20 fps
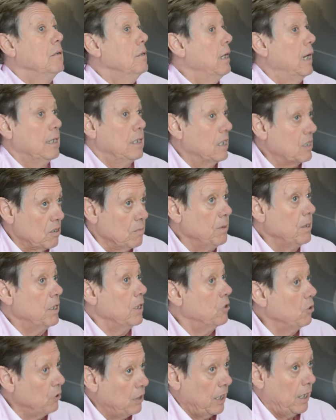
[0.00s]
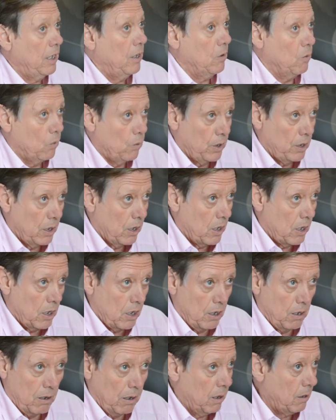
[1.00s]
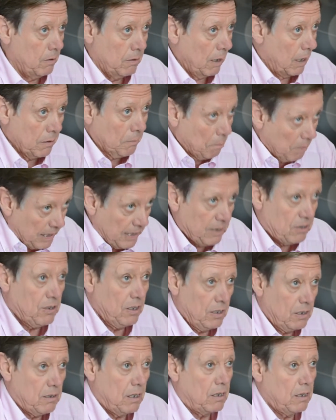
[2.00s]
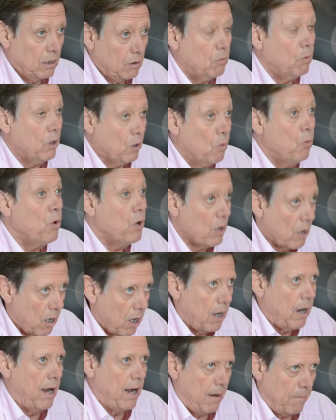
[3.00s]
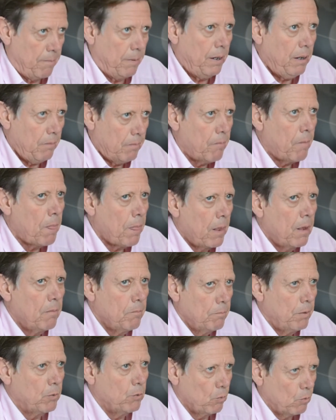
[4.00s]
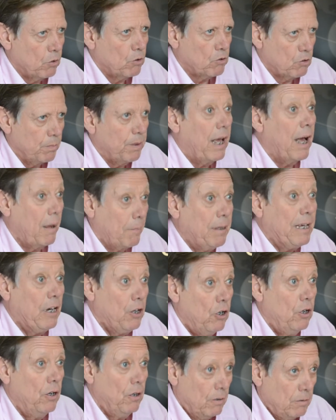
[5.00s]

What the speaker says: And it doesn't mean that today we are unpleased. I think we are happy, but we want to be happier.